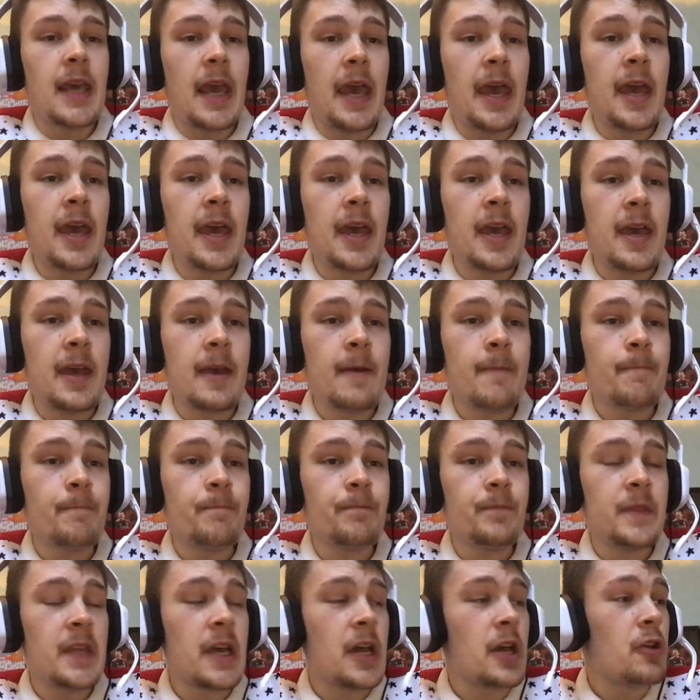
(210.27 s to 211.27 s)

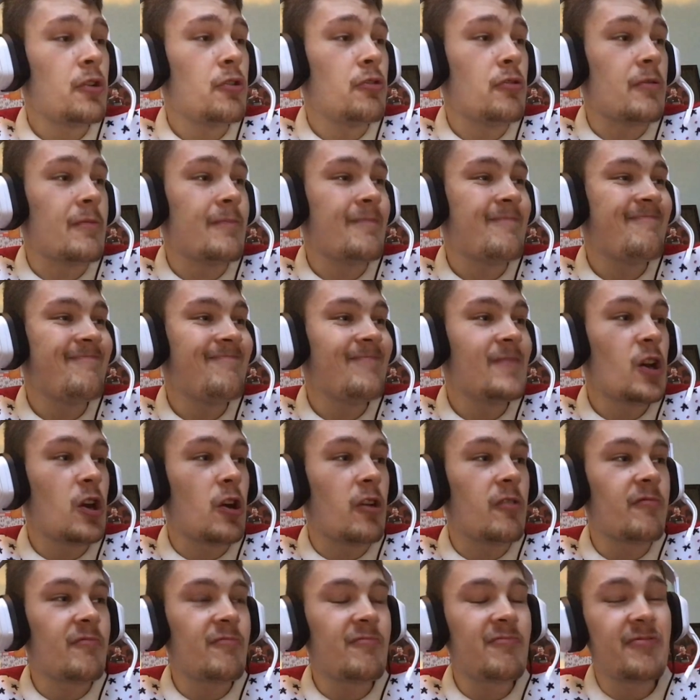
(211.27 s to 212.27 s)
Now,
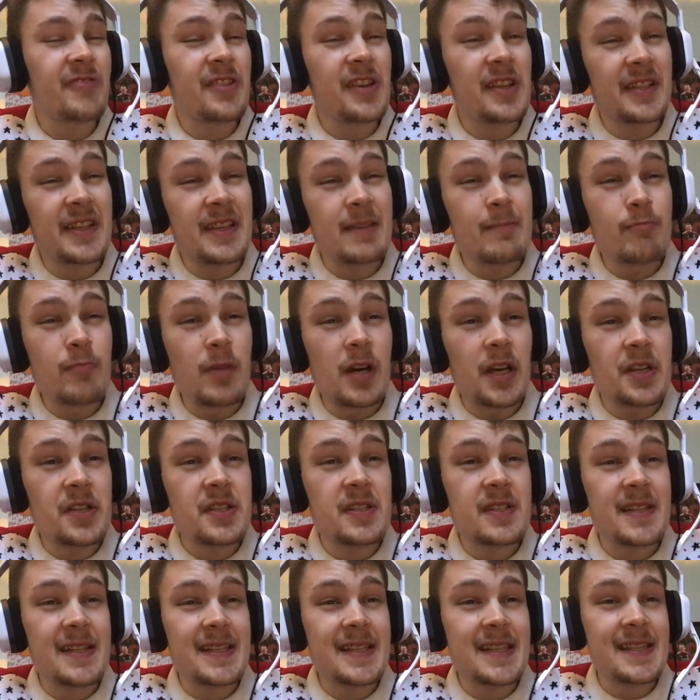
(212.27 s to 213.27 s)
not really
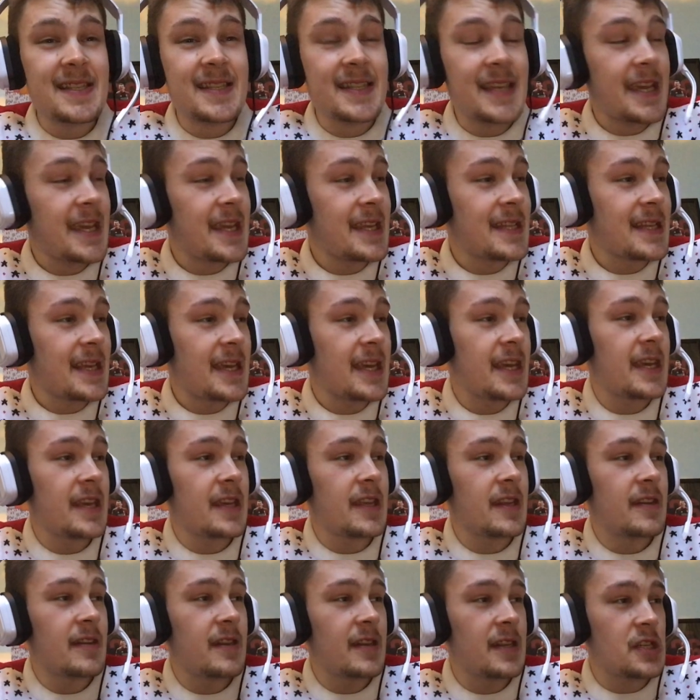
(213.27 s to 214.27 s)
much to decide
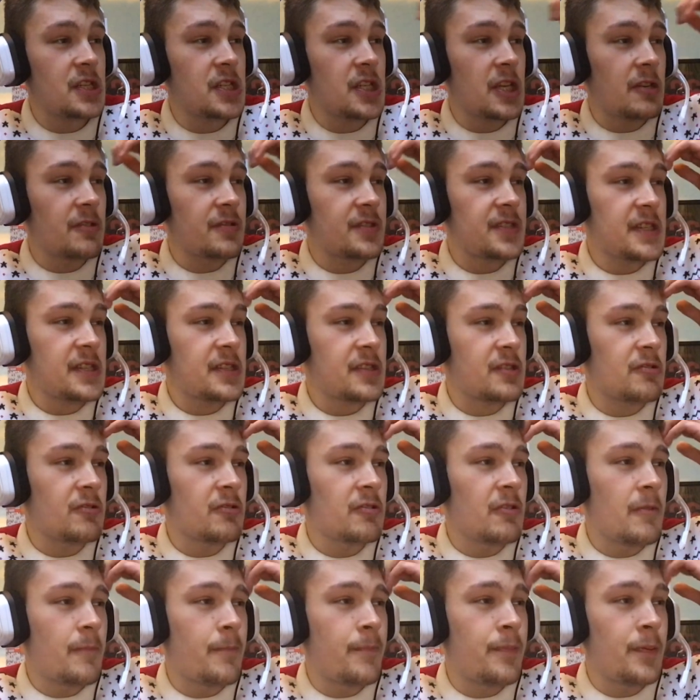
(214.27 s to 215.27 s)
in Chelsea's
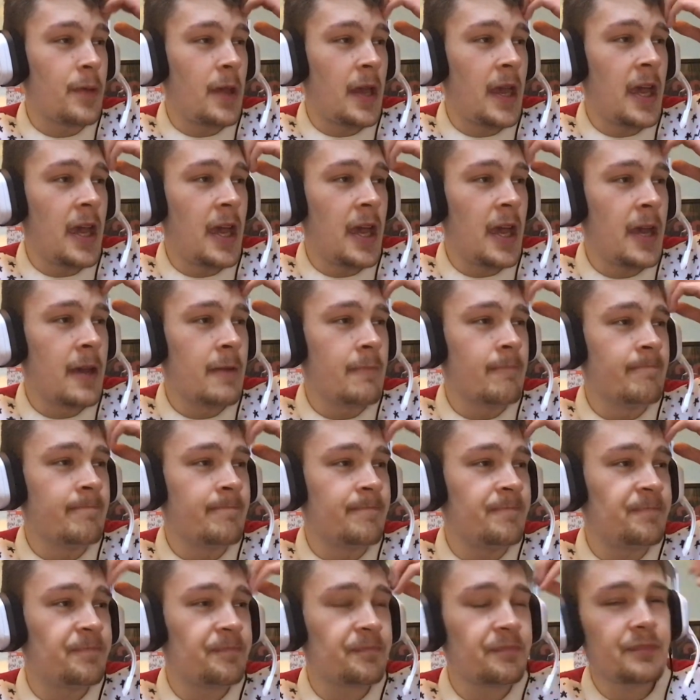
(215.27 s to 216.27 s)
group. Obviously,
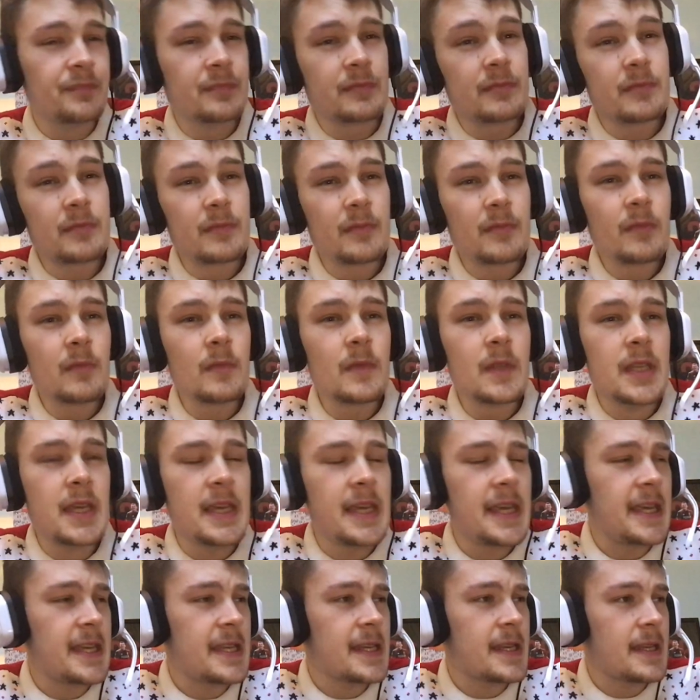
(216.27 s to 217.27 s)

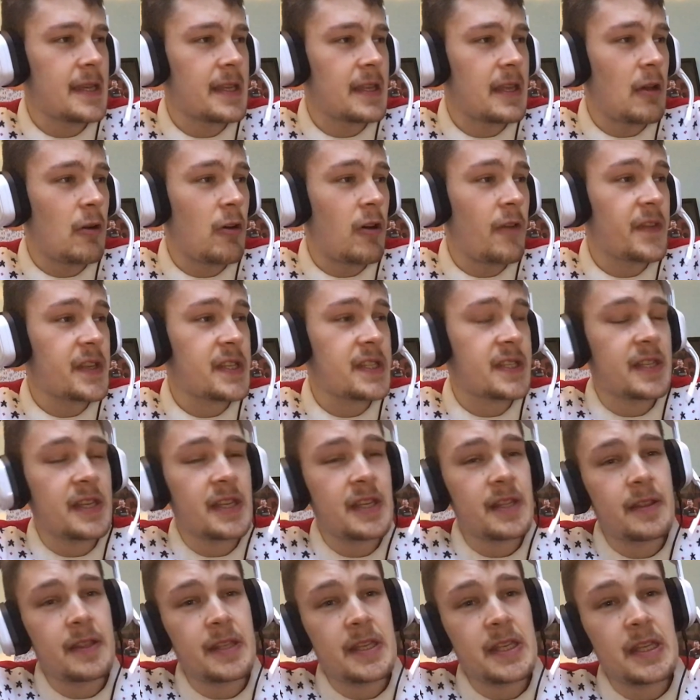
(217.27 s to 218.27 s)

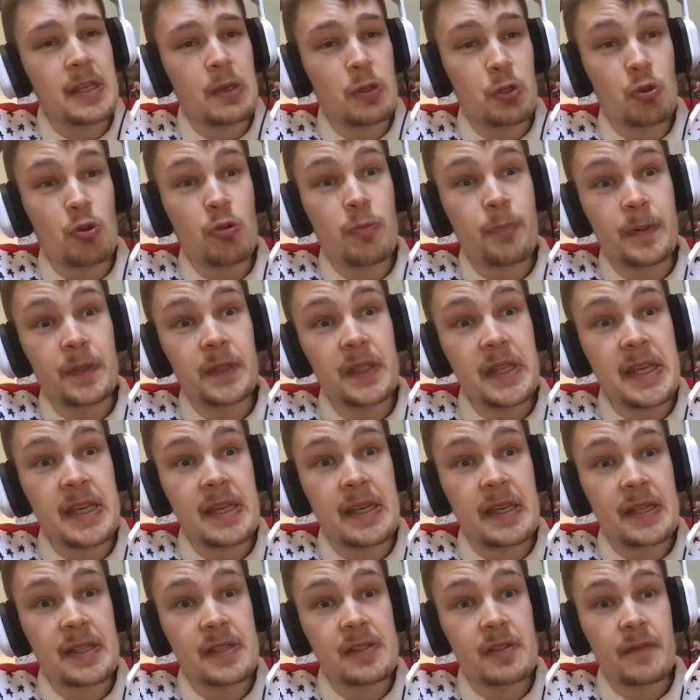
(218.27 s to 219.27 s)
the Europa
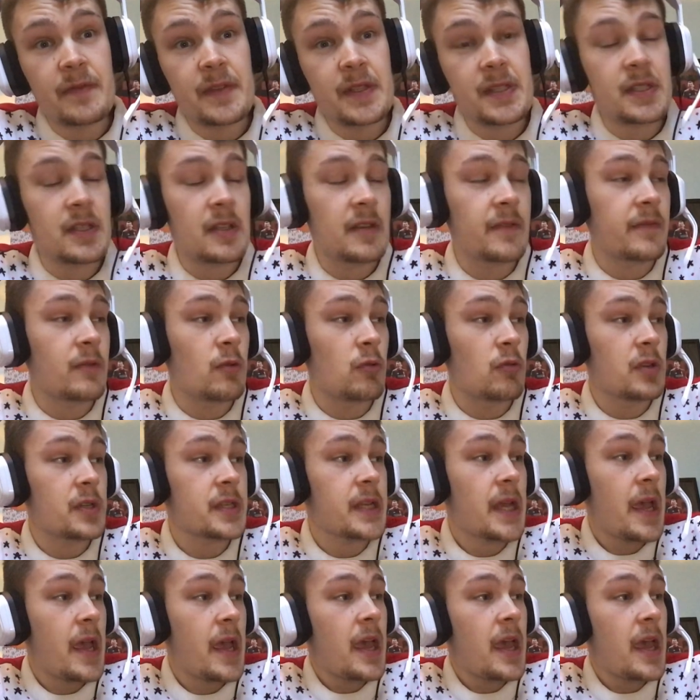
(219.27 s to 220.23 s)
League is obviously, of course.